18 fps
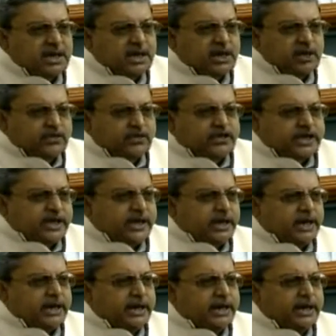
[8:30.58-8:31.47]
You
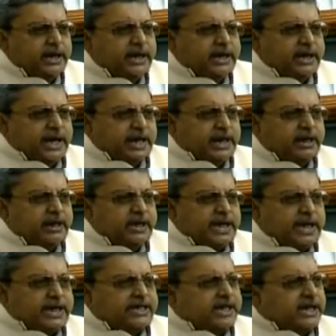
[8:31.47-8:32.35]
see,
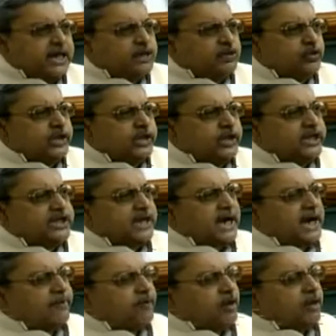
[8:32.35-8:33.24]
National
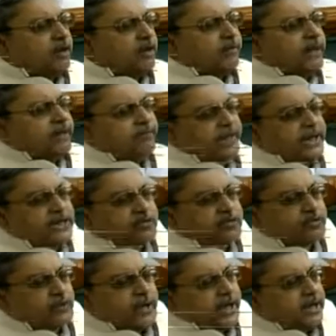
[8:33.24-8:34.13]
Judicial Appointment
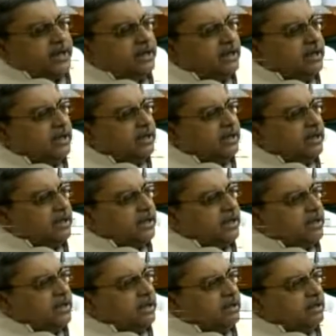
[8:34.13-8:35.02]
Bills were
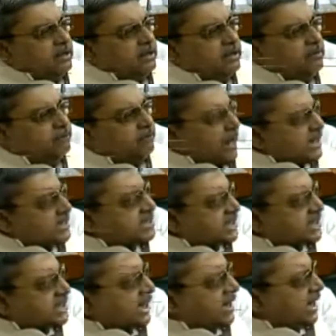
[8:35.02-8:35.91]

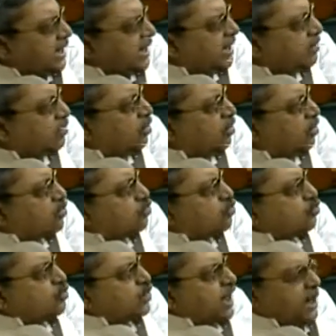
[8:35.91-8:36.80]
passed here,
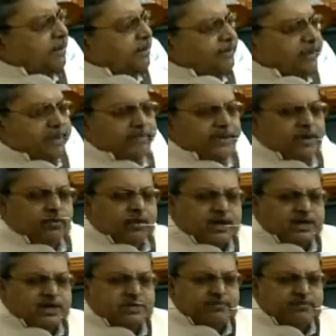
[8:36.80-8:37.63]
constitutional amendment was